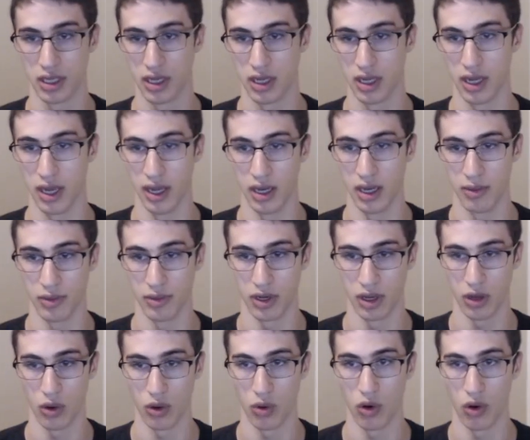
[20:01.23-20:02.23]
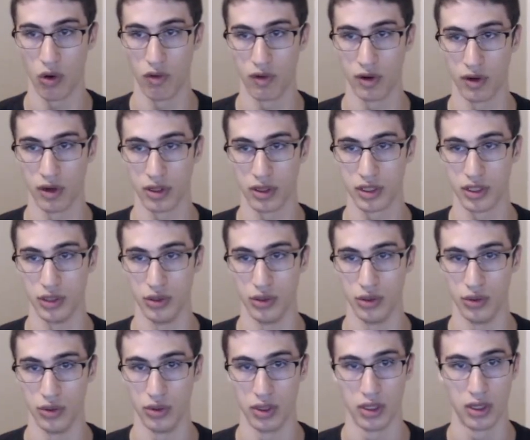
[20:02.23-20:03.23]
and I'm going to go over
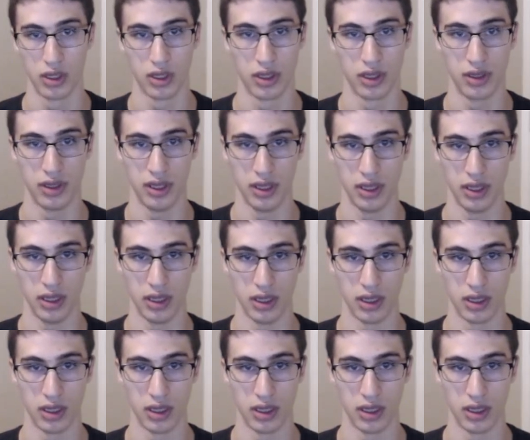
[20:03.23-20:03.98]
to the